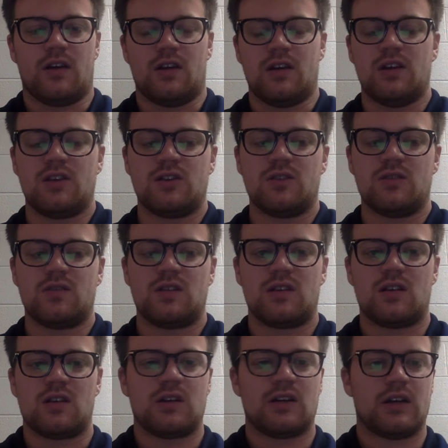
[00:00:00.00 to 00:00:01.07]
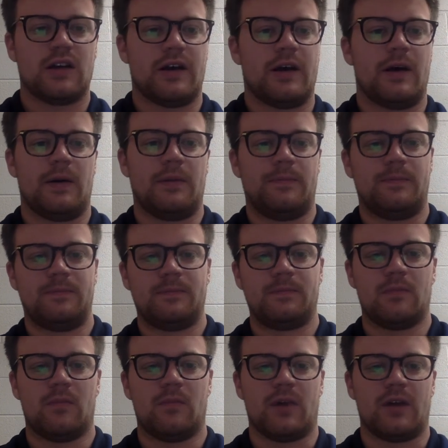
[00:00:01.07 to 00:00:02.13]
issues here.
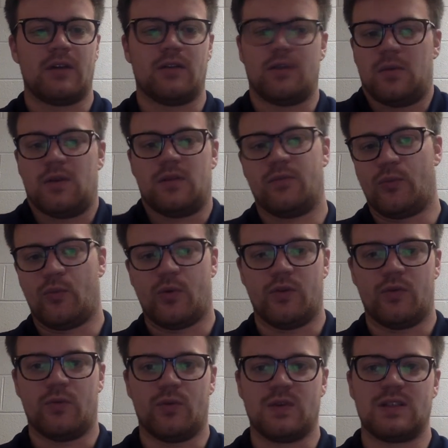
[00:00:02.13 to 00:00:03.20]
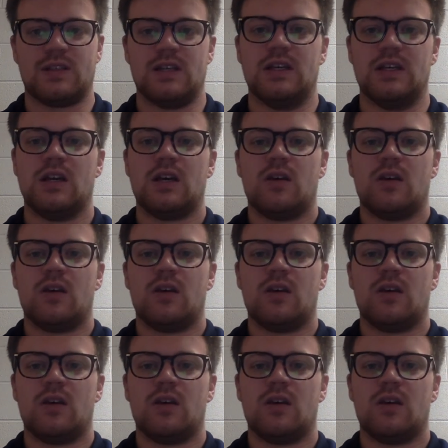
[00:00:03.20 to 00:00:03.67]
But I mean, we'll see.